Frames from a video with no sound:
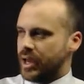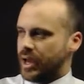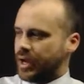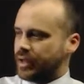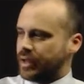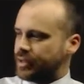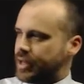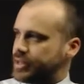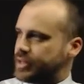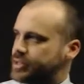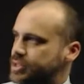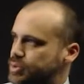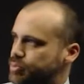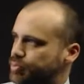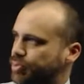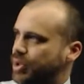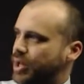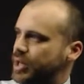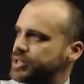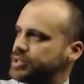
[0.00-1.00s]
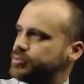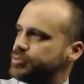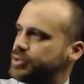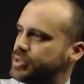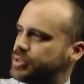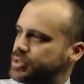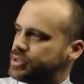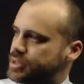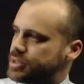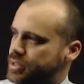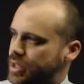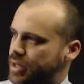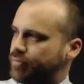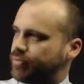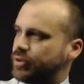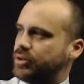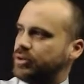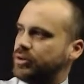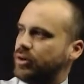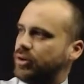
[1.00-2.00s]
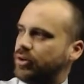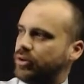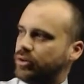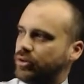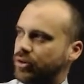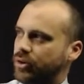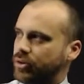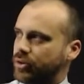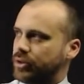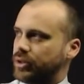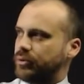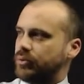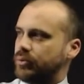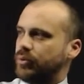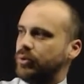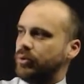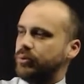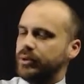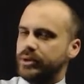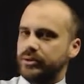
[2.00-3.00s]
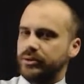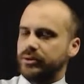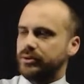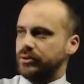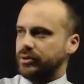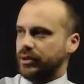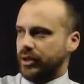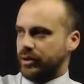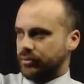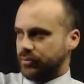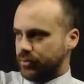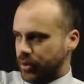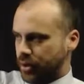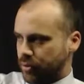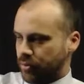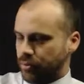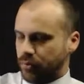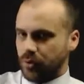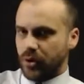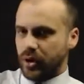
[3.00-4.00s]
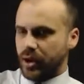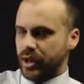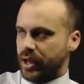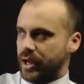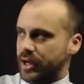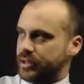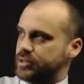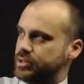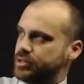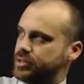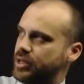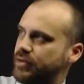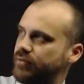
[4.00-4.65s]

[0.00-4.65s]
And that displacement is given along what we call our y-axis,